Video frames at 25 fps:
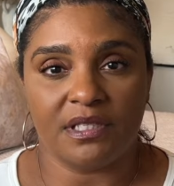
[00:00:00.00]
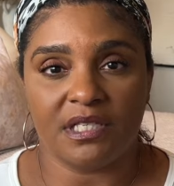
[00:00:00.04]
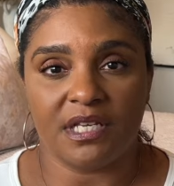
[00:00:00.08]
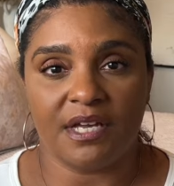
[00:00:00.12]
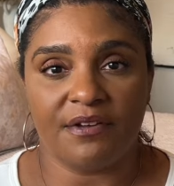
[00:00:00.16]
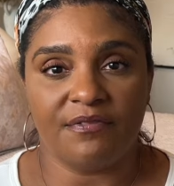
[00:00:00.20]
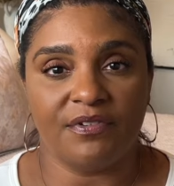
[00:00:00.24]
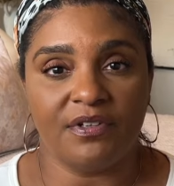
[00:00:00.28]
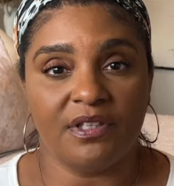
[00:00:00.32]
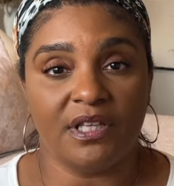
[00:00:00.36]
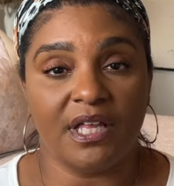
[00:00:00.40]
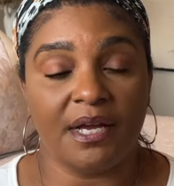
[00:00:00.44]
I
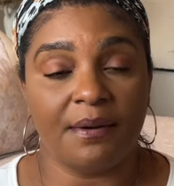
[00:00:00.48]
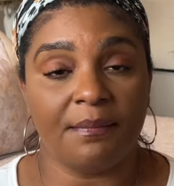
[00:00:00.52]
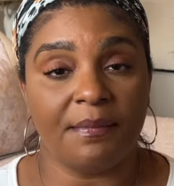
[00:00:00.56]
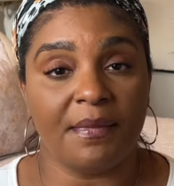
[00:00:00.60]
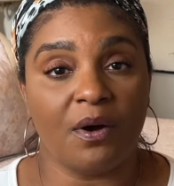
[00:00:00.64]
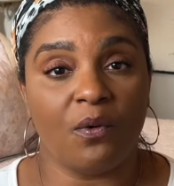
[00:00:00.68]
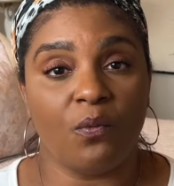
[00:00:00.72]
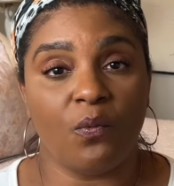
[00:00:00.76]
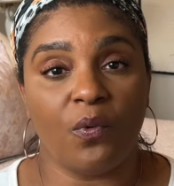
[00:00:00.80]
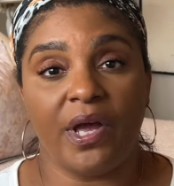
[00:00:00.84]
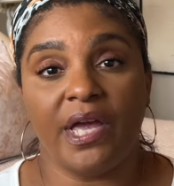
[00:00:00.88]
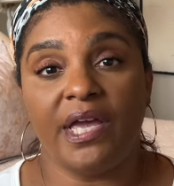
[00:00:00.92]
feel like my
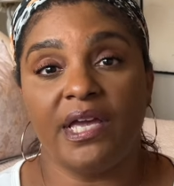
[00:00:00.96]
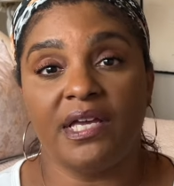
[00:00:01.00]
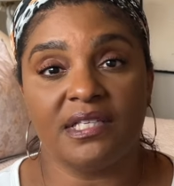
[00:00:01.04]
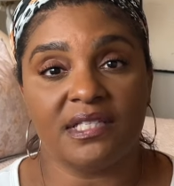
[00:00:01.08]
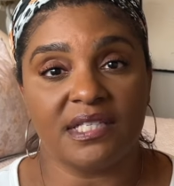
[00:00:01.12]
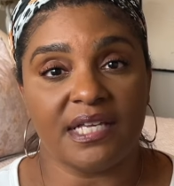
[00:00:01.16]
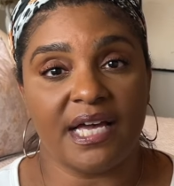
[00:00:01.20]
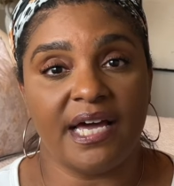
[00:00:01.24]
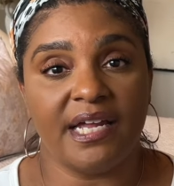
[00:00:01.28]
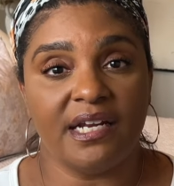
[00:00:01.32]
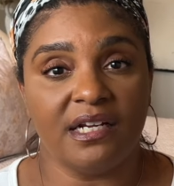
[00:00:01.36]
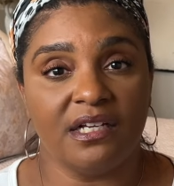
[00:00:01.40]
weight is
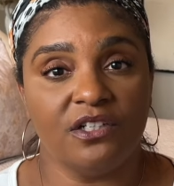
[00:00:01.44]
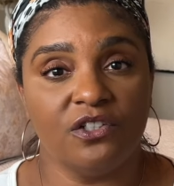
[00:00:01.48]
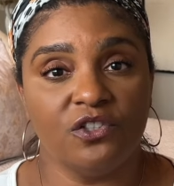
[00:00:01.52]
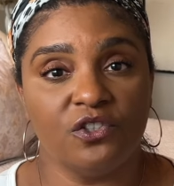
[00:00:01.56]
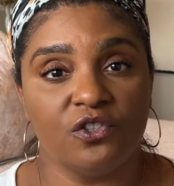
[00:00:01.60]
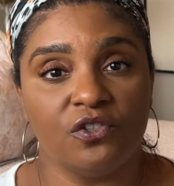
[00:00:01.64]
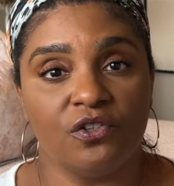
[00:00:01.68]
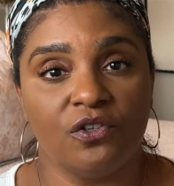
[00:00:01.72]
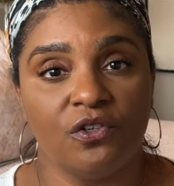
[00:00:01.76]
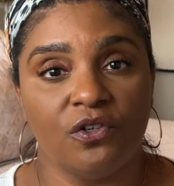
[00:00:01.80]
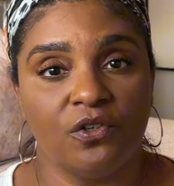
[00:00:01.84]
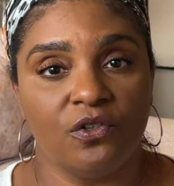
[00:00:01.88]
out of
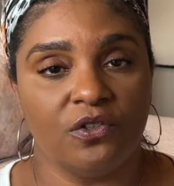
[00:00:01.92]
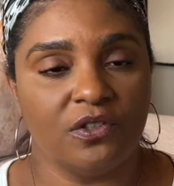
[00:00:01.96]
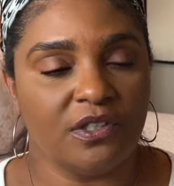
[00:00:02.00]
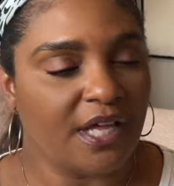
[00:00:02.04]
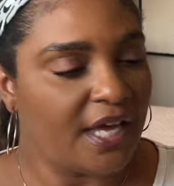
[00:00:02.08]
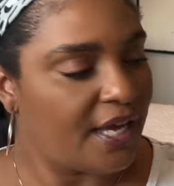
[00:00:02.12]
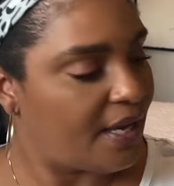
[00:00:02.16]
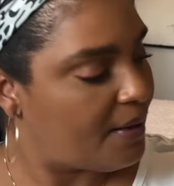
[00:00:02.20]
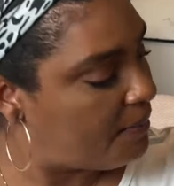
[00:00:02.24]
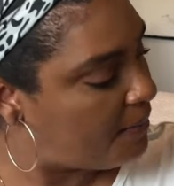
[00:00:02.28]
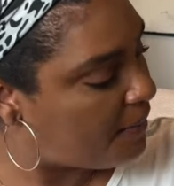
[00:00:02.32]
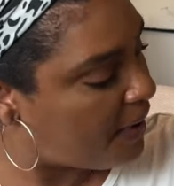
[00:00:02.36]
control,
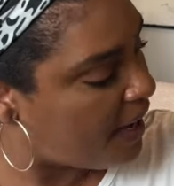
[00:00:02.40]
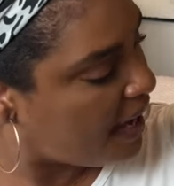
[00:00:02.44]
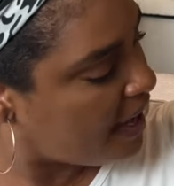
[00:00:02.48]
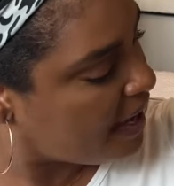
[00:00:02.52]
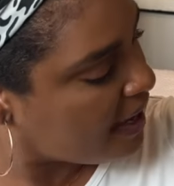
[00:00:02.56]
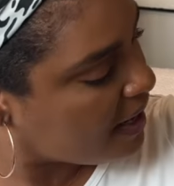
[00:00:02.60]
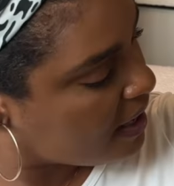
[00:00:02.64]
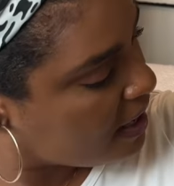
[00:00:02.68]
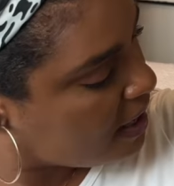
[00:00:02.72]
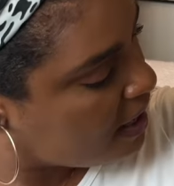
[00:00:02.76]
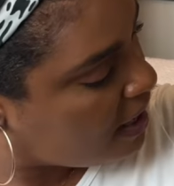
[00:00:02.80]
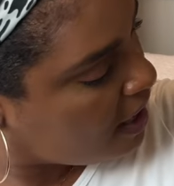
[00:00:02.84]
like
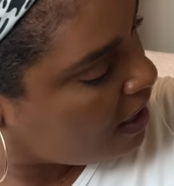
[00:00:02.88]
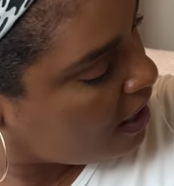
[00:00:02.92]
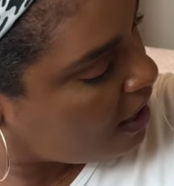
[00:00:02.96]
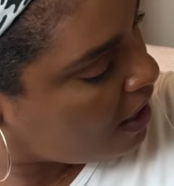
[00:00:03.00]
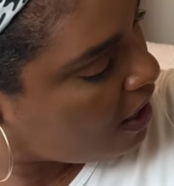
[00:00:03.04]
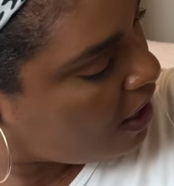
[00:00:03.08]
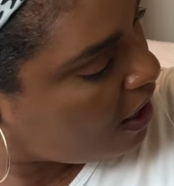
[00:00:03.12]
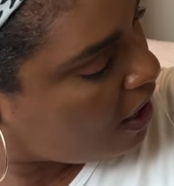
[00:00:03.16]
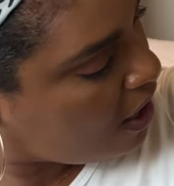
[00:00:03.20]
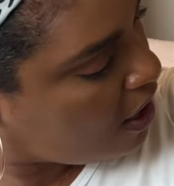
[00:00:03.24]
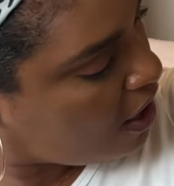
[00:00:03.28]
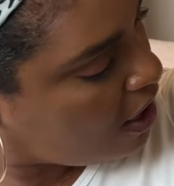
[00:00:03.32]
my
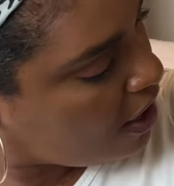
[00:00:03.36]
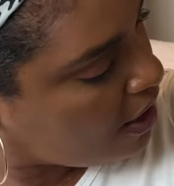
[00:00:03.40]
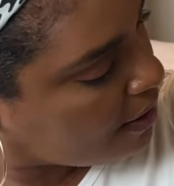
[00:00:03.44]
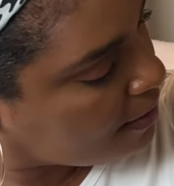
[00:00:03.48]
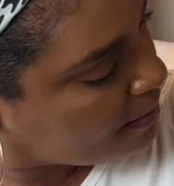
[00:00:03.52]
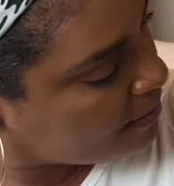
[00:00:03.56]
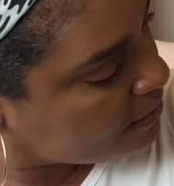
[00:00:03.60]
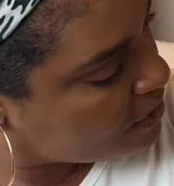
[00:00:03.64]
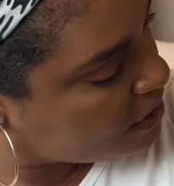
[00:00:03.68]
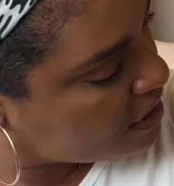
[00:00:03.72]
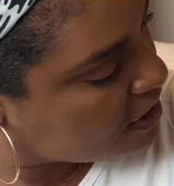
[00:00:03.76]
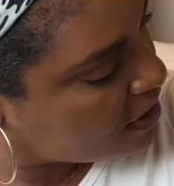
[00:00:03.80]

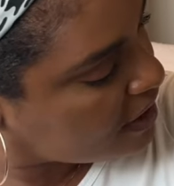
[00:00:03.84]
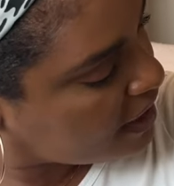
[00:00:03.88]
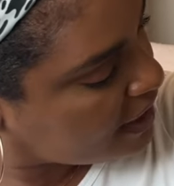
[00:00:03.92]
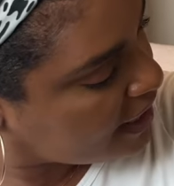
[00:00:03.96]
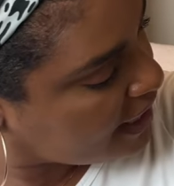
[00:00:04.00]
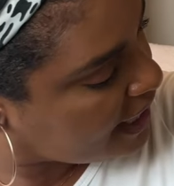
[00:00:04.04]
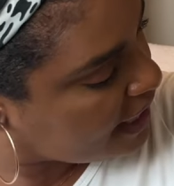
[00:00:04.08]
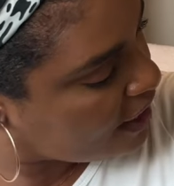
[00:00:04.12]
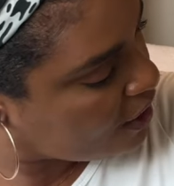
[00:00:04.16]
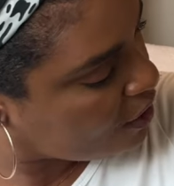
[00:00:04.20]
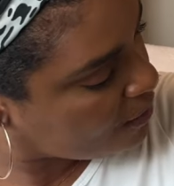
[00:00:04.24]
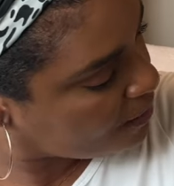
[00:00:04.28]
arms, and
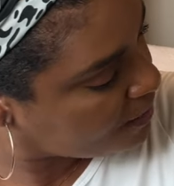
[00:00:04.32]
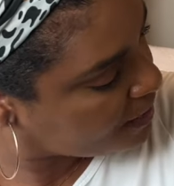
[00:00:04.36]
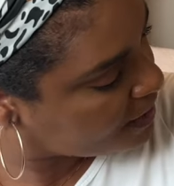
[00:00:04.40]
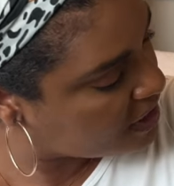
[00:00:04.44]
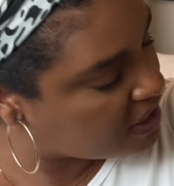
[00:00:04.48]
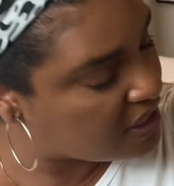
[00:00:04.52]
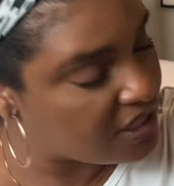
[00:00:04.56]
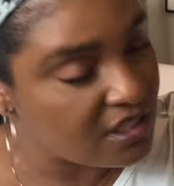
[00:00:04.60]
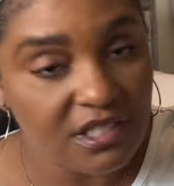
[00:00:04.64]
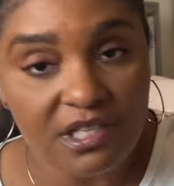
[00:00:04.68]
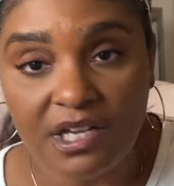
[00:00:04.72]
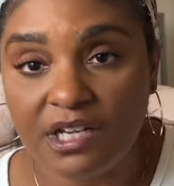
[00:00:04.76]
I hope this
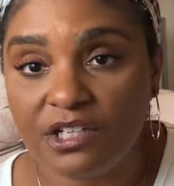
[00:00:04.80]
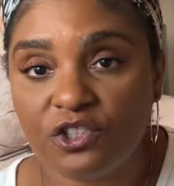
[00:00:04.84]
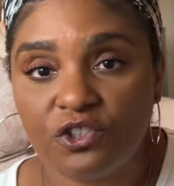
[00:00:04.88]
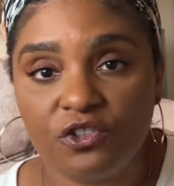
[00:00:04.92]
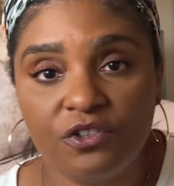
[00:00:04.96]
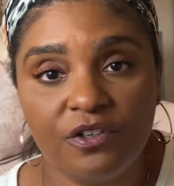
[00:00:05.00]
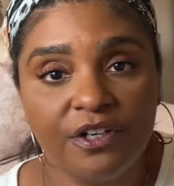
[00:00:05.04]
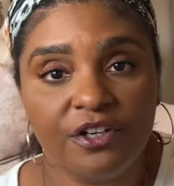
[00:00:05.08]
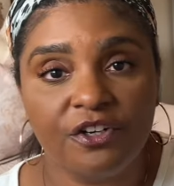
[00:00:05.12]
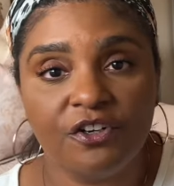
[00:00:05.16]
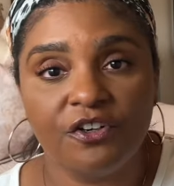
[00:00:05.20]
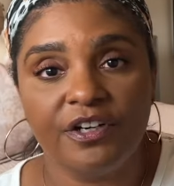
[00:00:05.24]
is not
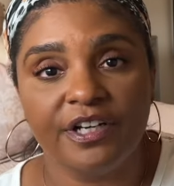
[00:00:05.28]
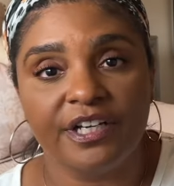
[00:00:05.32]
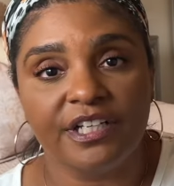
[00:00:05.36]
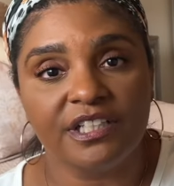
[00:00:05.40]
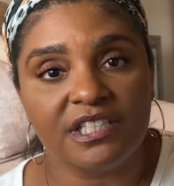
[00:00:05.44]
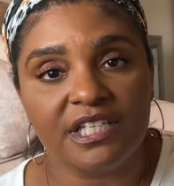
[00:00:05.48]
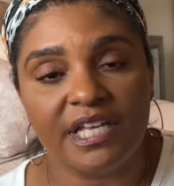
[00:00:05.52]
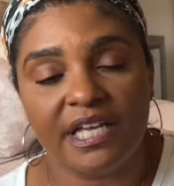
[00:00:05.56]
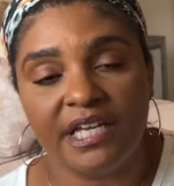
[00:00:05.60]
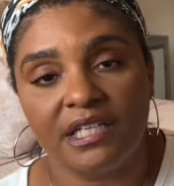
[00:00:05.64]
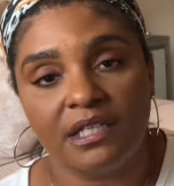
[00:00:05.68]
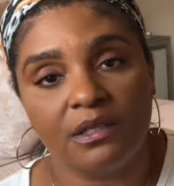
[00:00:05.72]
triggering
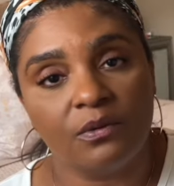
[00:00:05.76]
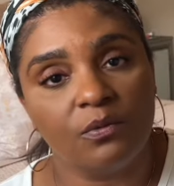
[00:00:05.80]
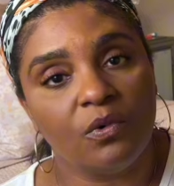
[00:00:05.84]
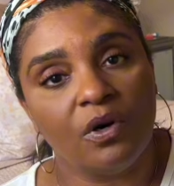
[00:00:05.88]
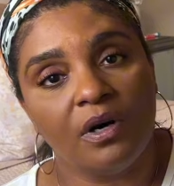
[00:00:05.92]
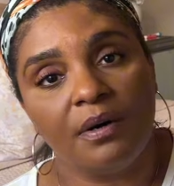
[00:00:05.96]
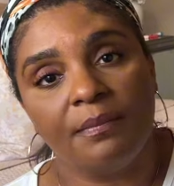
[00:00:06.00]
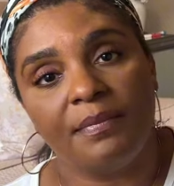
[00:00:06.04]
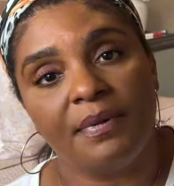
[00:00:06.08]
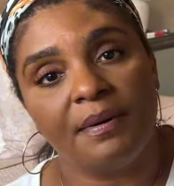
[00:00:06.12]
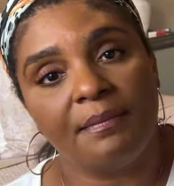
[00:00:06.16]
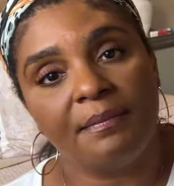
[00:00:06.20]
to
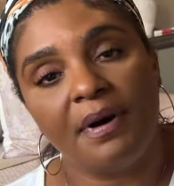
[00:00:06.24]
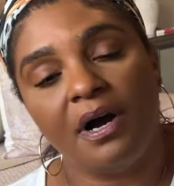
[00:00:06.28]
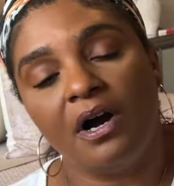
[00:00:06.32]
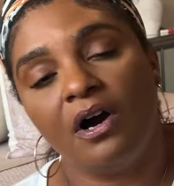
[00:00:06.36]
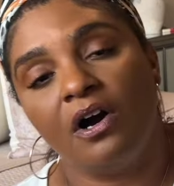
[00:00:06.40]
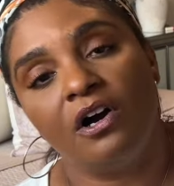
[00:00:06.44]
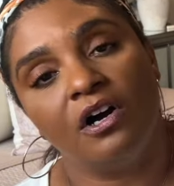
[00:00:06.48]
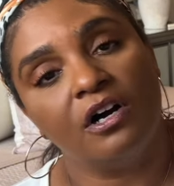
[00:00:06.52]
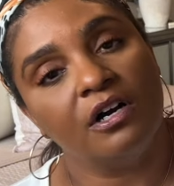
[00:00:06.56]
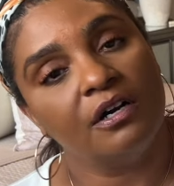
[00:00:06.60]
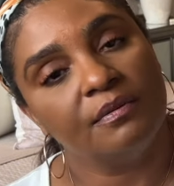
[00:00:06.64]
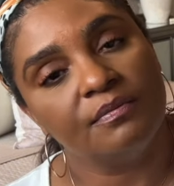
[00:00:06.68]
anyone, but my
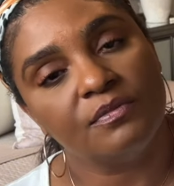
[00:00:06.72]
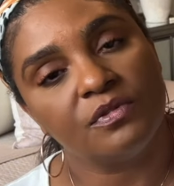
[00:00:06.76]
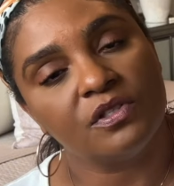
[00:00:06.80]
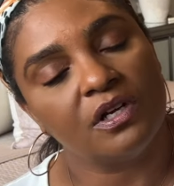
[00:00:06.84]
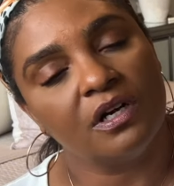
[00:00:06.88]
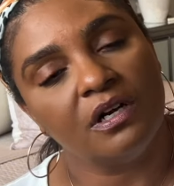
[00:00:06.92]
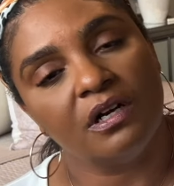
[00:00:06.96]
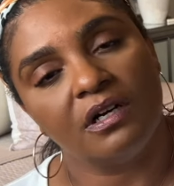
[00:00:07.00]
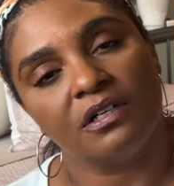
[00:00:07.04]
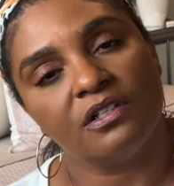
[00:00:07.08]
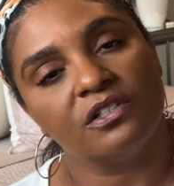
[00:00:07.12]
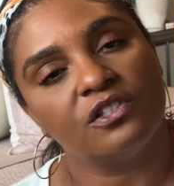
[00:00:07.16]
arms
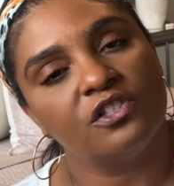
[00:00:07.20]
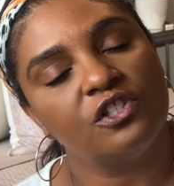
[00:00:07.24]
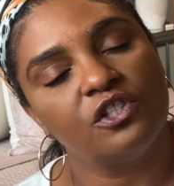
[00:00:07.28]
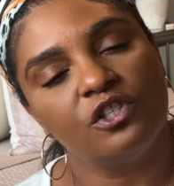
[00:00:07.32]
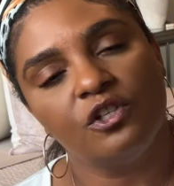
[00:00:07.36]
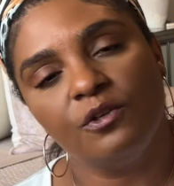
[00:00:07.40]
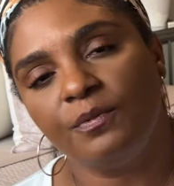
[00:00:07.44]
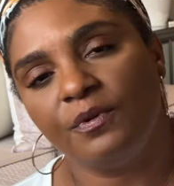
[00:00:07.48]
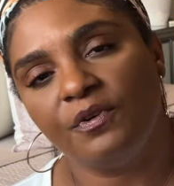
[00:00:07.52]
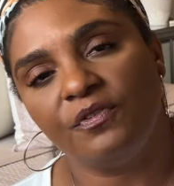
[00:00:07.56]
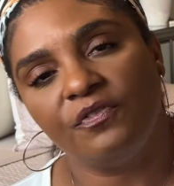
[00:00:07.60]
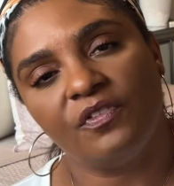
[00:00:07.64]
are
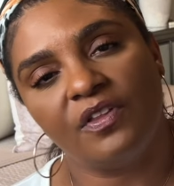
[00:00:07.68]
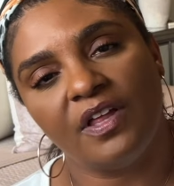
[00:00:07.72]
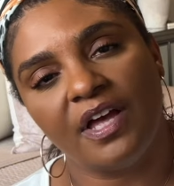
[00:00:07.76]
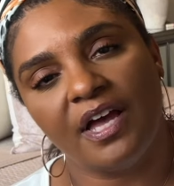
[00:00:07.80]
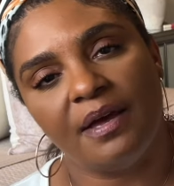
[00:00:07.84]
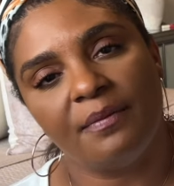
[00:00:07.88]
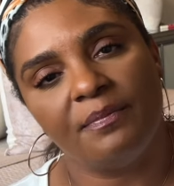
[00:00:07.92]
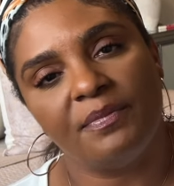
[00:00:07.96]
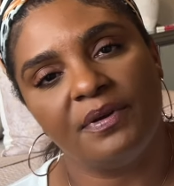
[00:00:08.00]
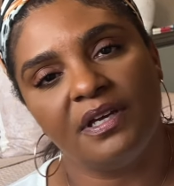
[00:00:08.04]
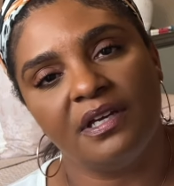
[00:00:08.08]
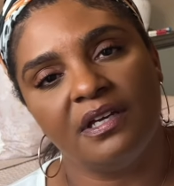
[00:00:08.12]
super
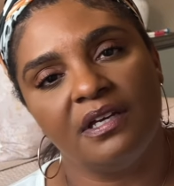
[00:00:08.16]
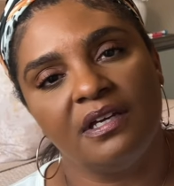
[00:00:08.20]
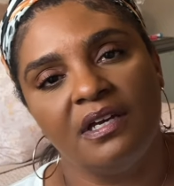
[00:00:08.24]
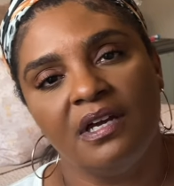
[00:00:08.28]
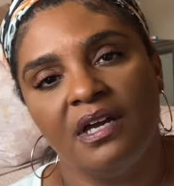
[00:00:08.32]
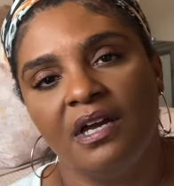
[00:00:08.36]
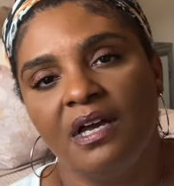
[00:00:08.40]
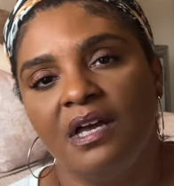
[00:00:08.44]
flabby.